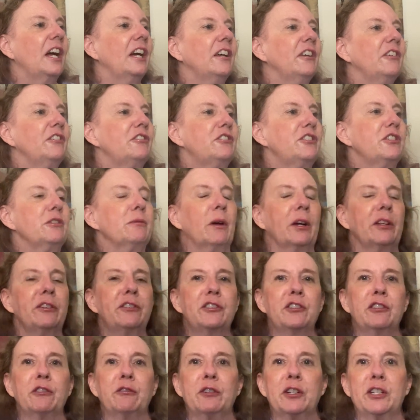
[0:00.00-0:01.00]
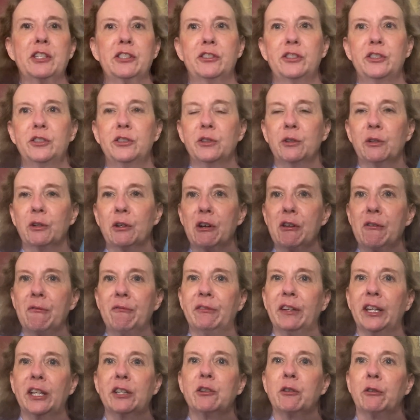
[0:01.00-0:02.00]
she wants to restore
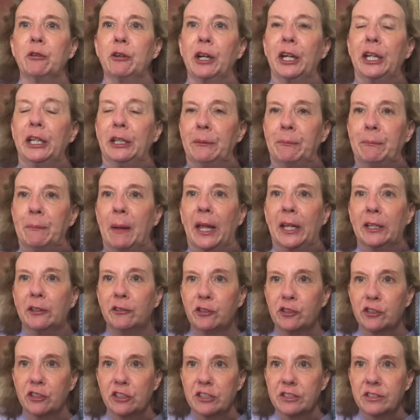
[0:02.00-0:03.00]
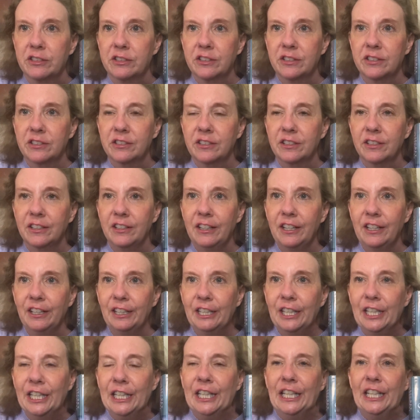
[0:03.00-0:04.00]
Victorian mansions
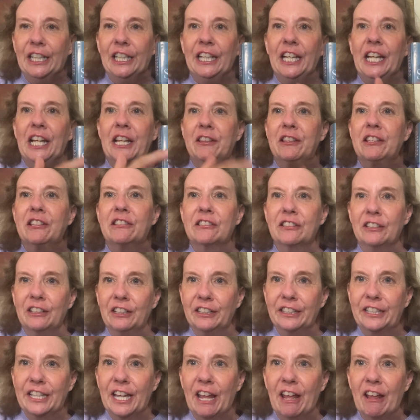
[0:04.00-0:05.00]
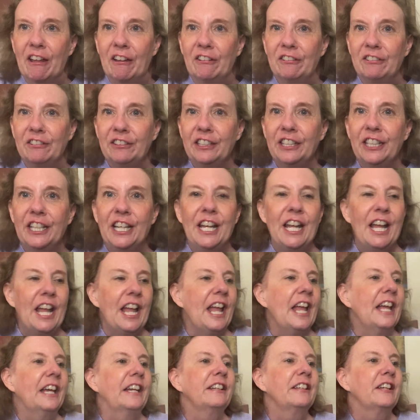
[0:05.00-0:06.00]
in this little town.
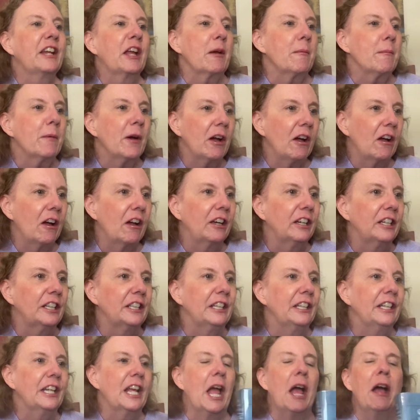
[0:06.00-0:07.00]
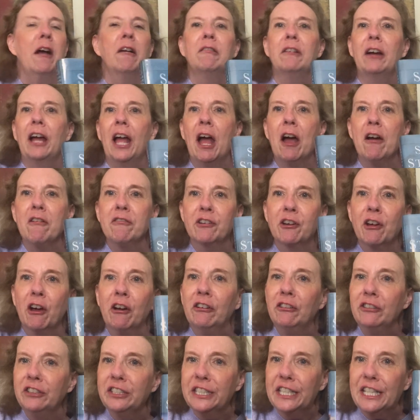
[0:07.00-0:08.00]
And come on, how
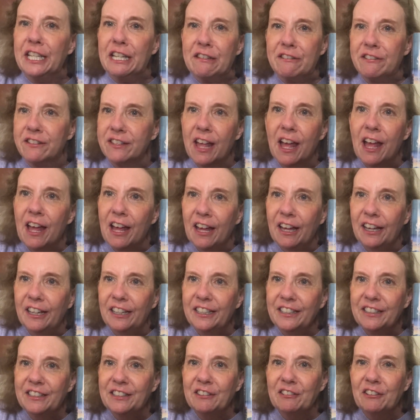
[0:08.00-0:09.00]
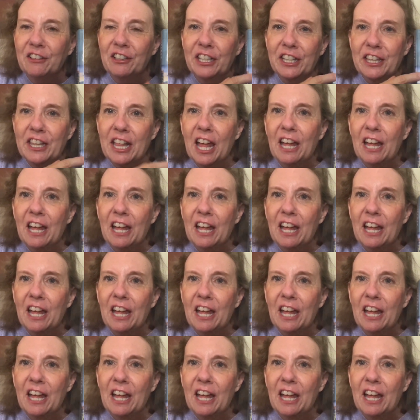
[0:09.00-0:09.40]
cozy is that? Look at